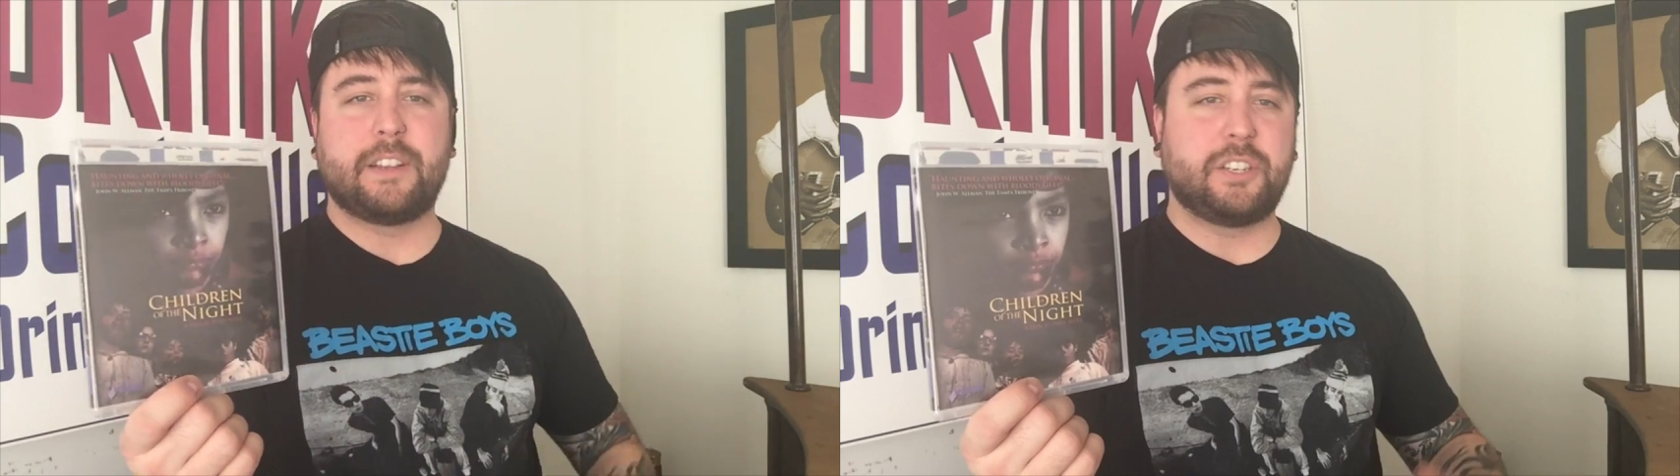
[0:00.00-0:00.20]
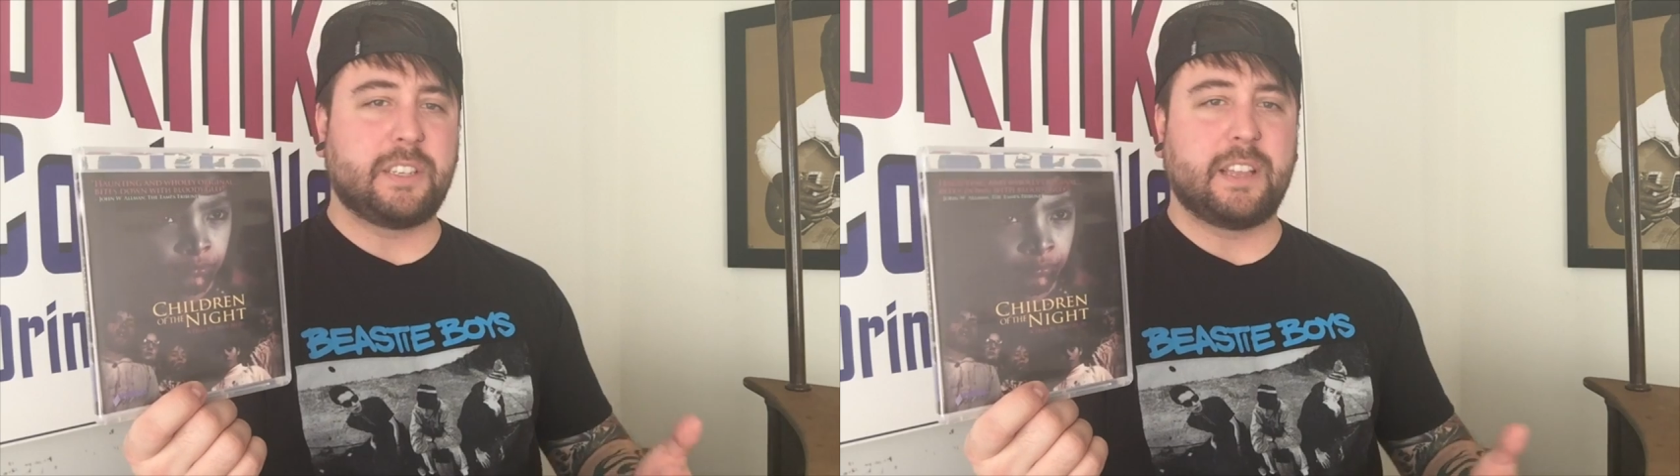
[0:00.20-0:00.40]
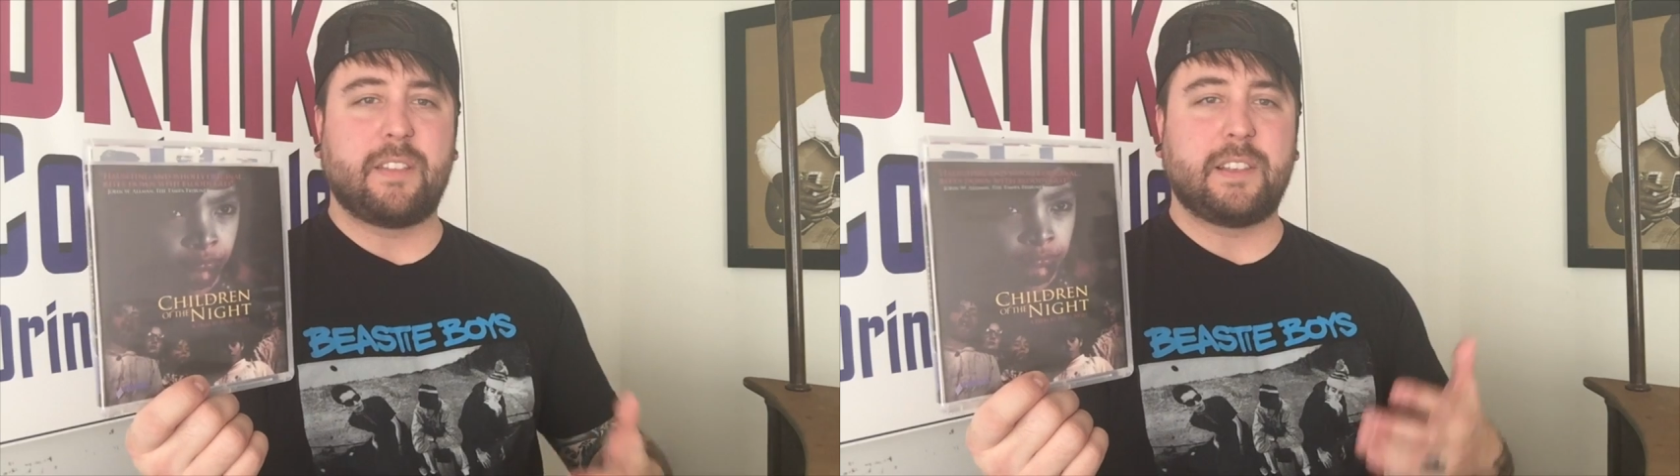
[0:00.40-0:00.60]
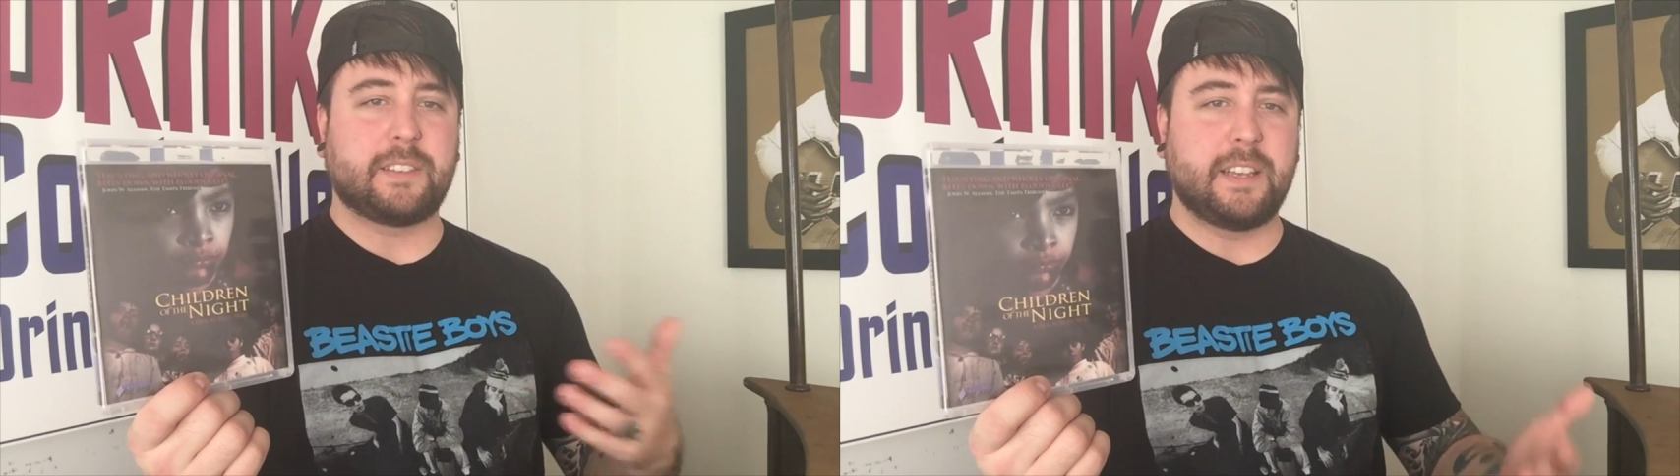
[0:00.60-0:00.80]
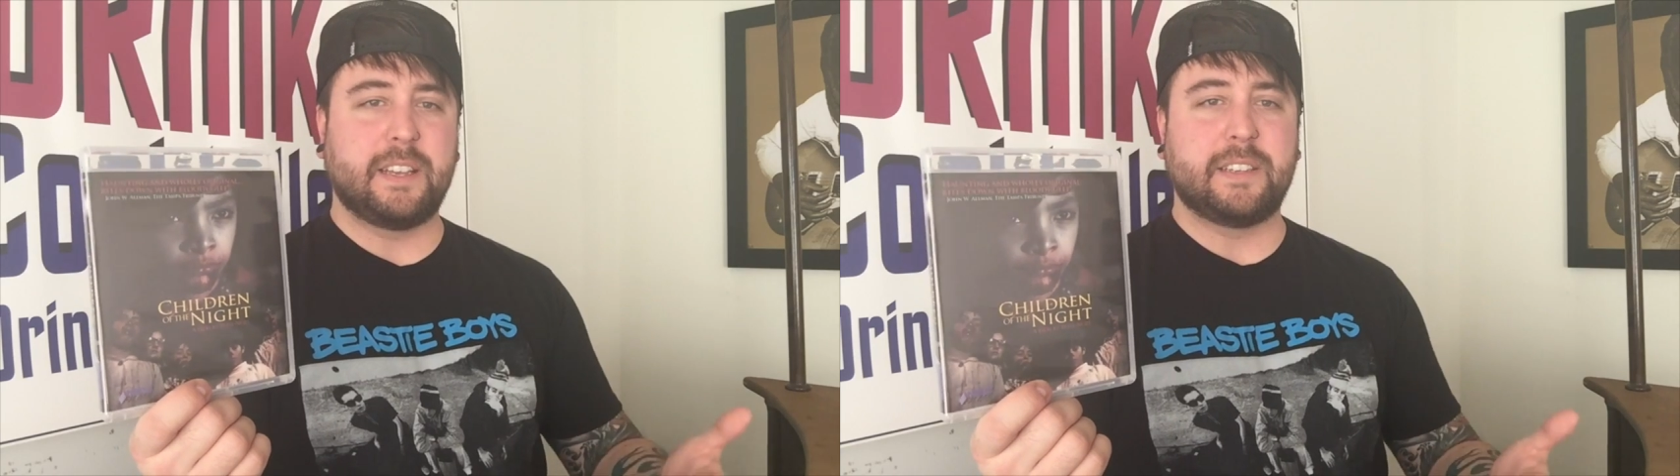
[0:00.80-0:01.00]
She said that
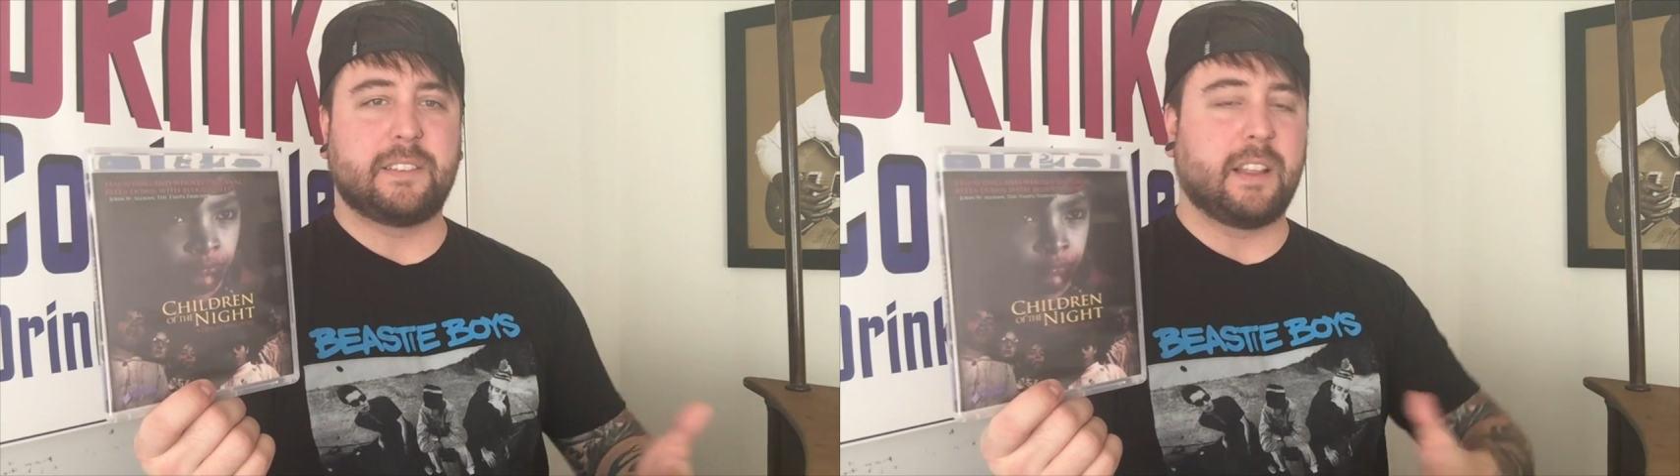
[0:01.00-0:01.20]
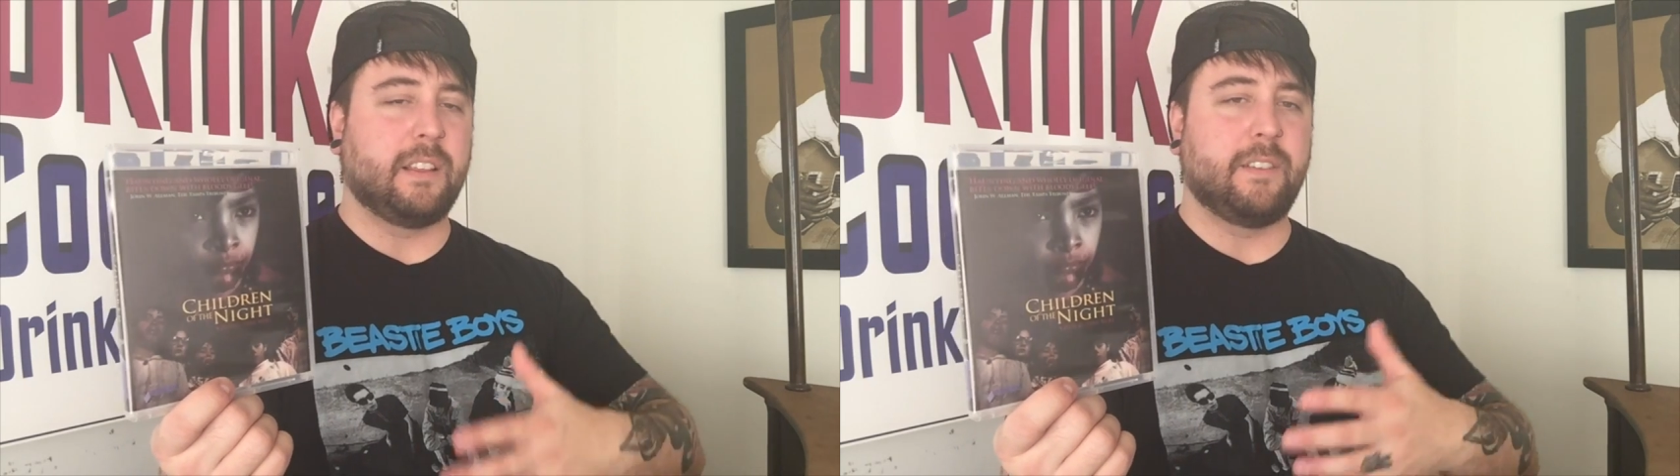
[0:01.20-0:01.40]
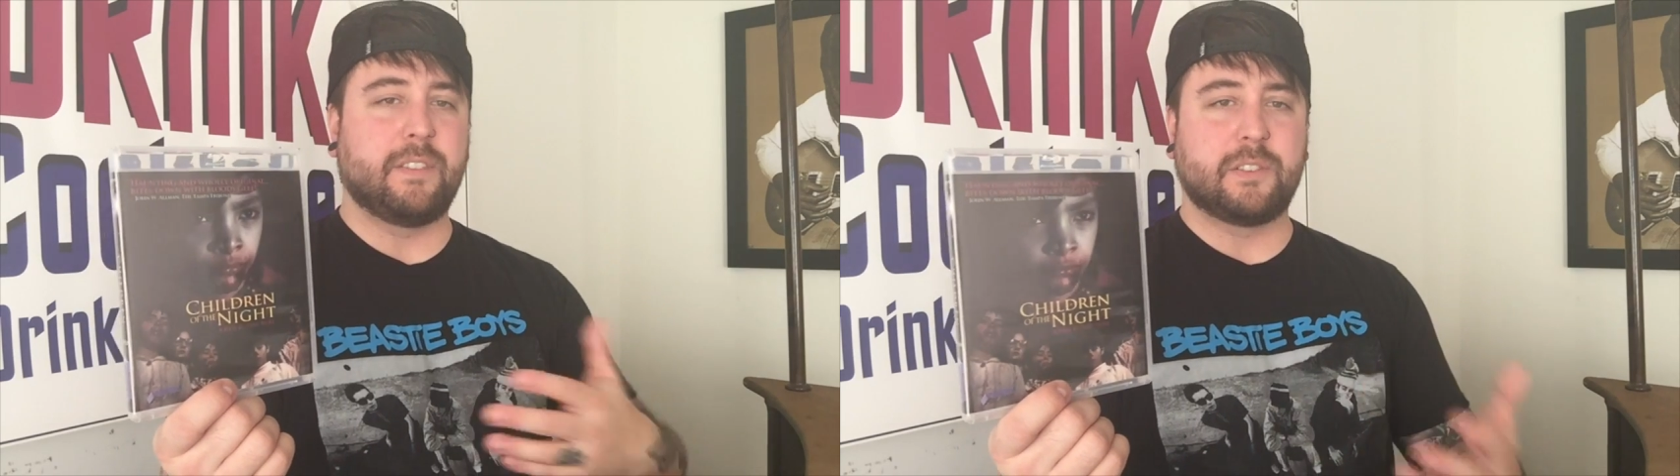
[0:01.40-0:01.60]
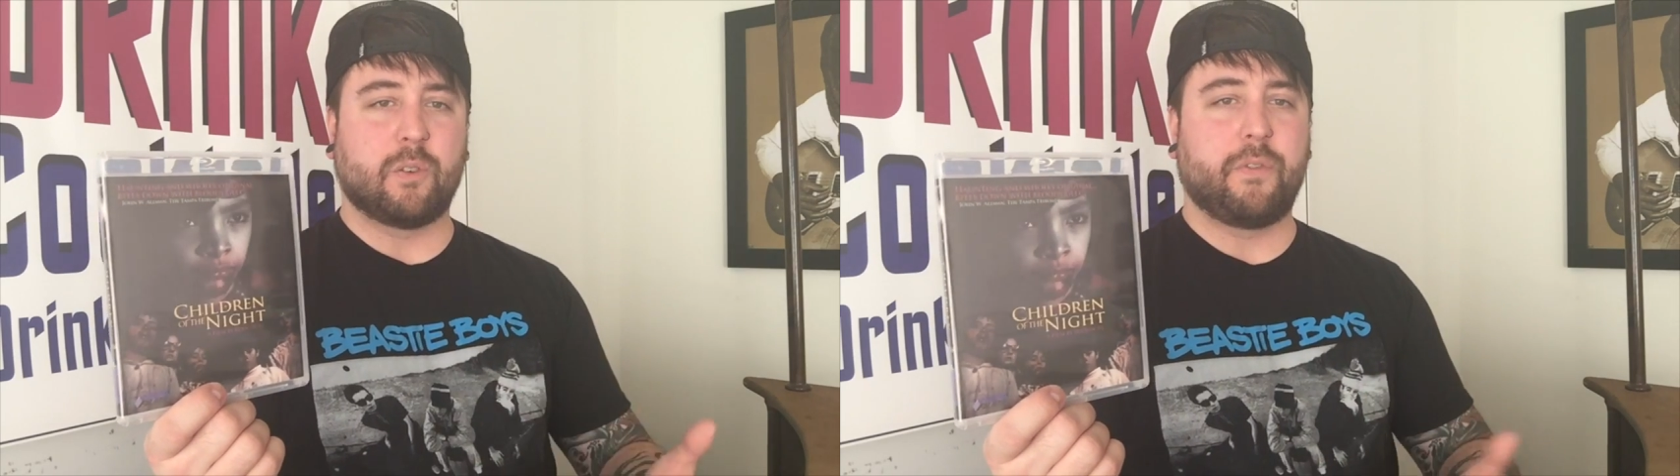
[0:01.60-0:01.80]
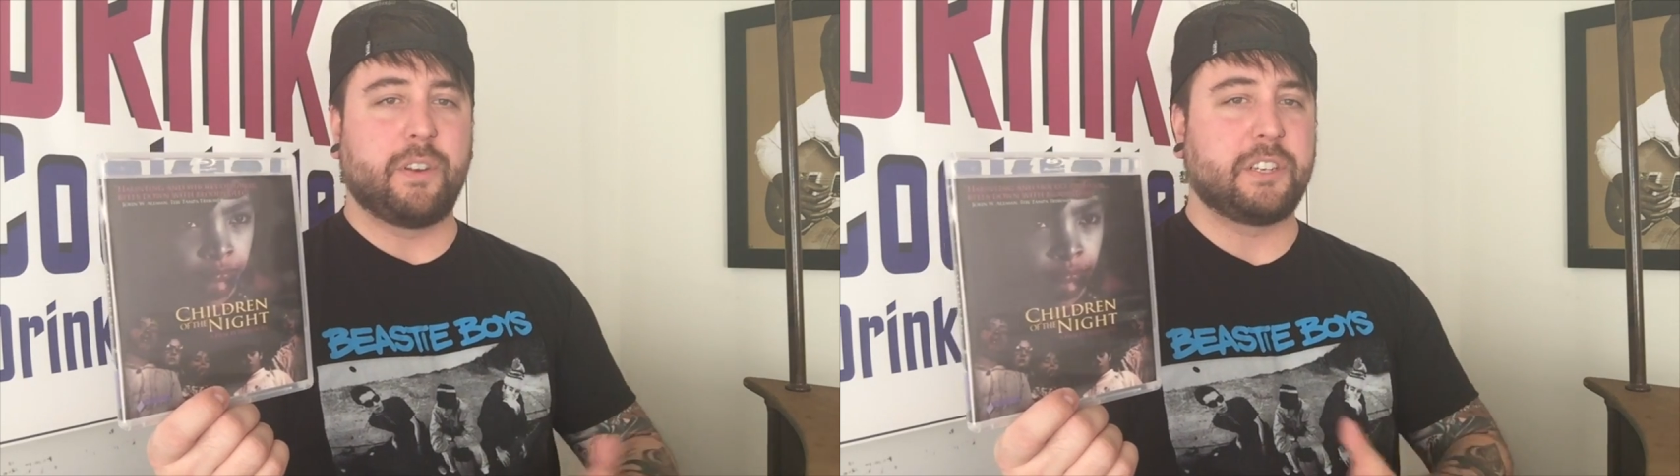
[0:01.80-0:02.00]
these kids that live in this
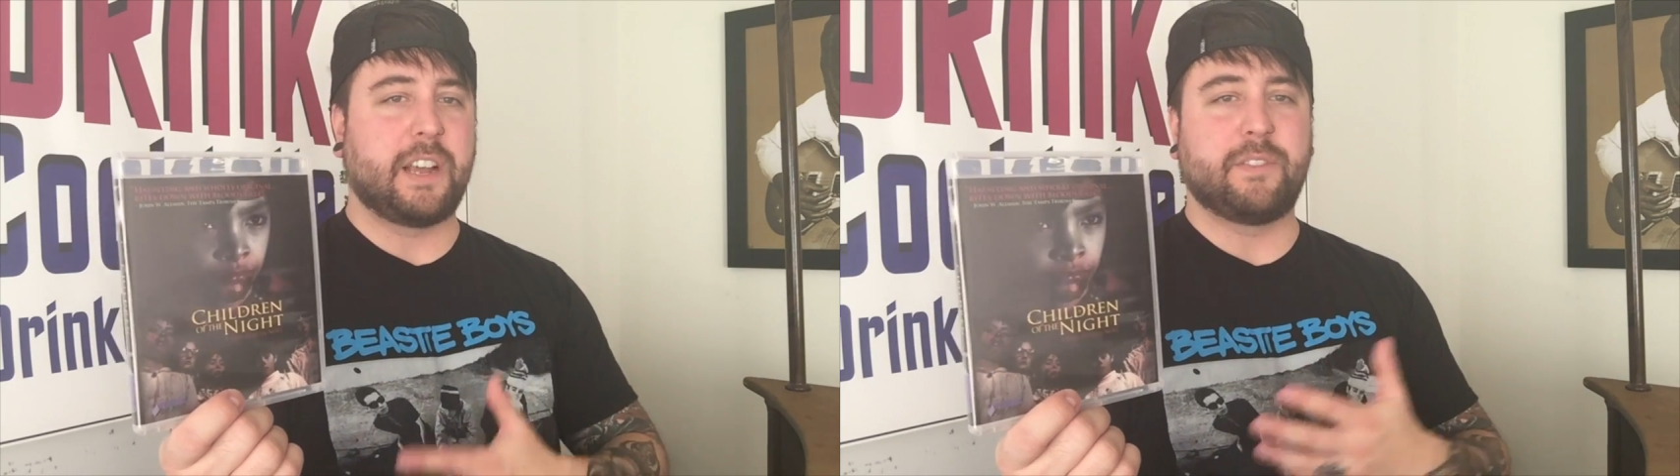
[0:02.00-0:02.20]
orphanage